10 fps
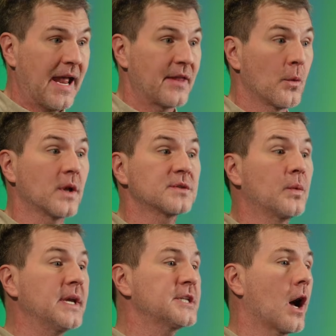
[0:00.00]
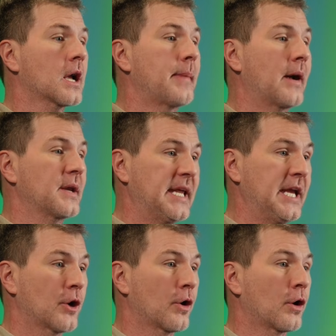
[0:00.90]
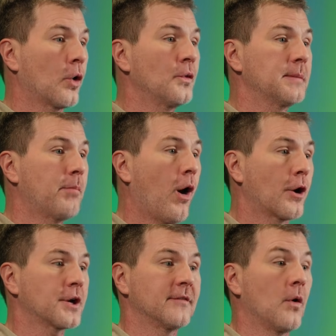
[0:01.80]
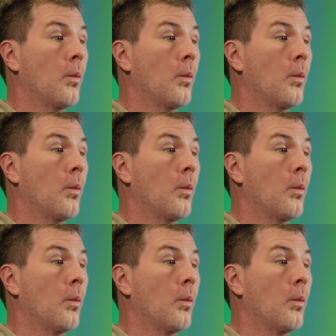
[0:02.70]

and the ones we talk about here are only part of a